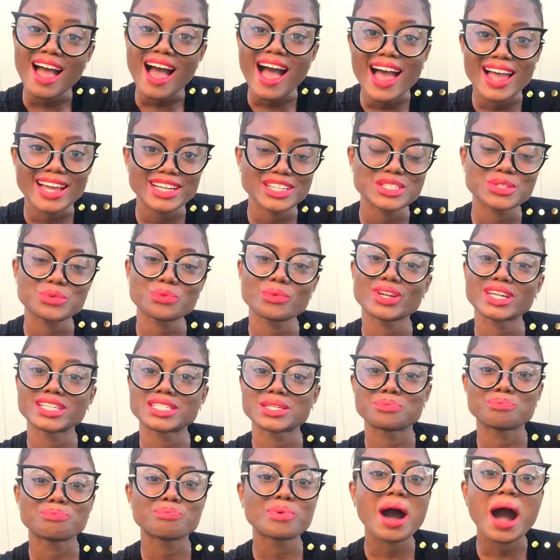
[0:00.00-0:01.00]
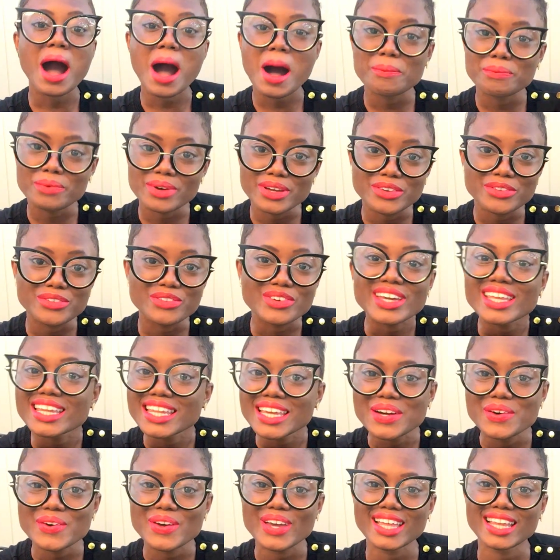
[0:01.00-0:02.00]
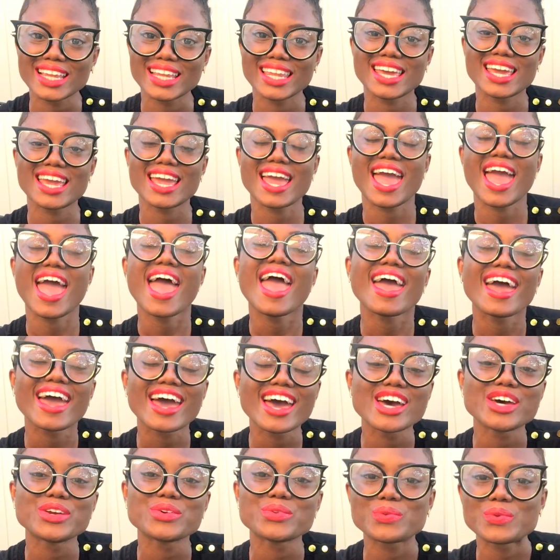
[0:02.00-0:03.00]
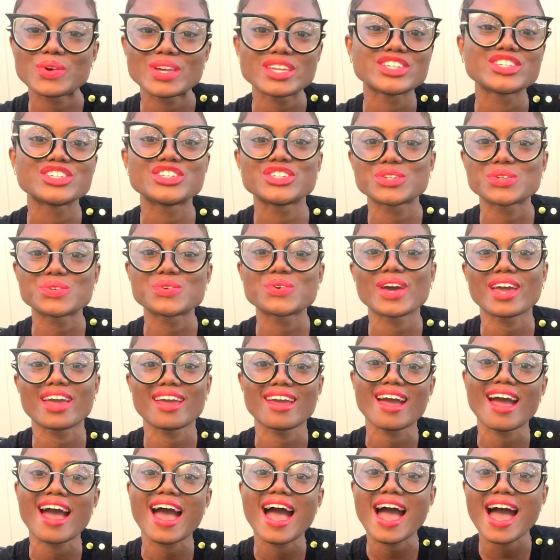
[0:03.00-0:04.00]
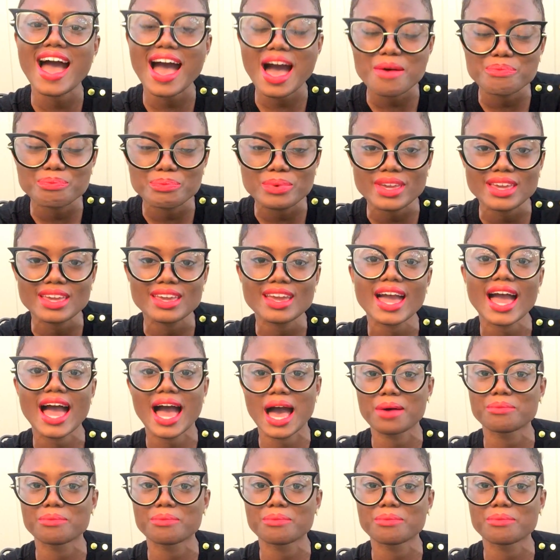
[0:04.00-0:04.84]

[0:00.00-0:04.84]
I just wanted to pop in really quickly and wish you a happy